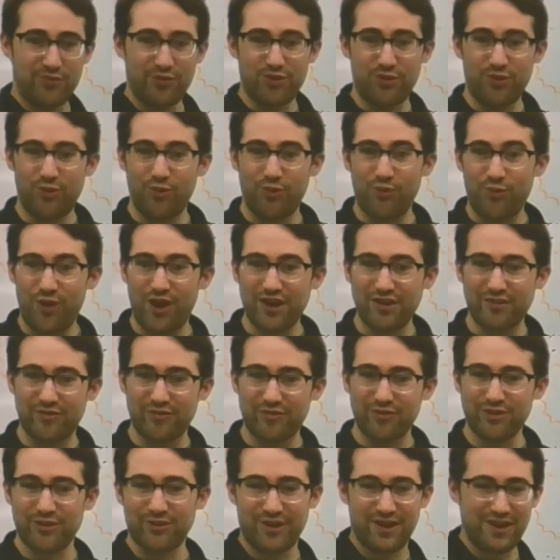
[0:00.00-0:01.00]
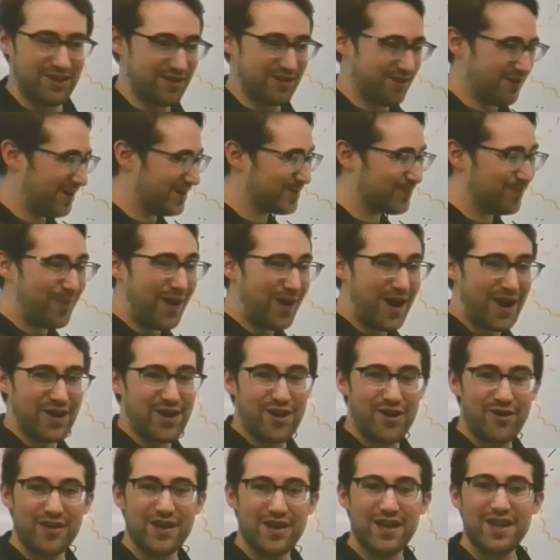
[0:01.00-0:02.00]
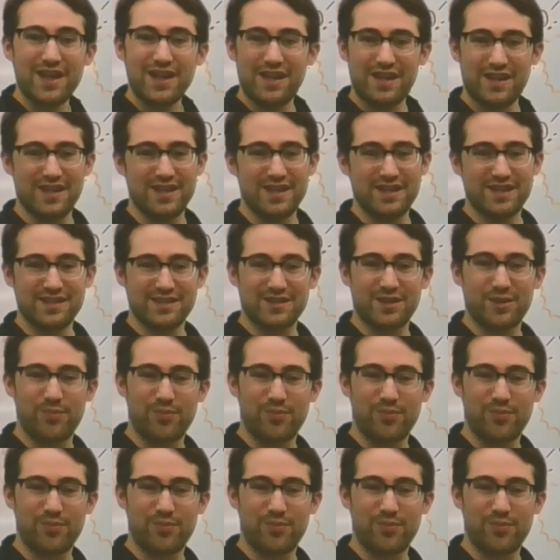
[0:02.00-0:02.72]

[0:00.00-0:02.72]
for the one fluorine there is. Mono is the